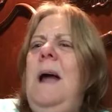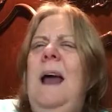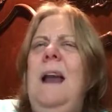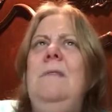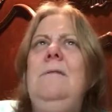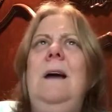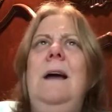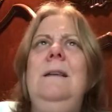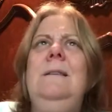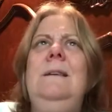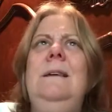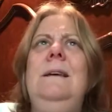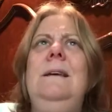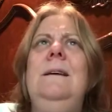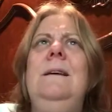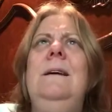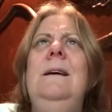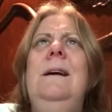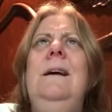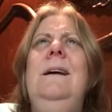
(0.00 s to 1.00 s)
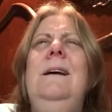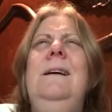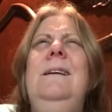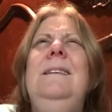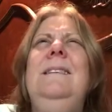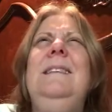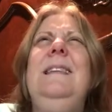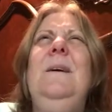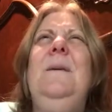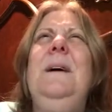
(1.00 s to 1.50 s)
kind of idea
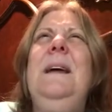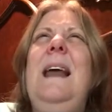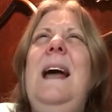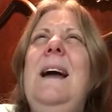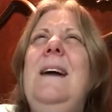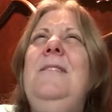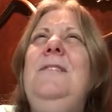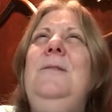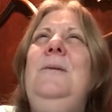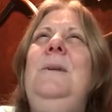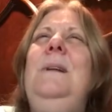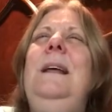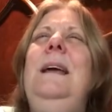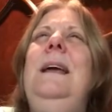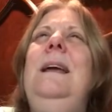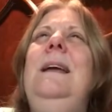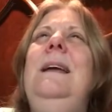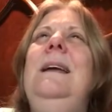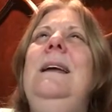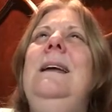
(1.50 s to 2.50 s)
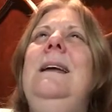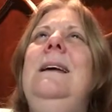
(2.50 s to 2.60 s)
that would actually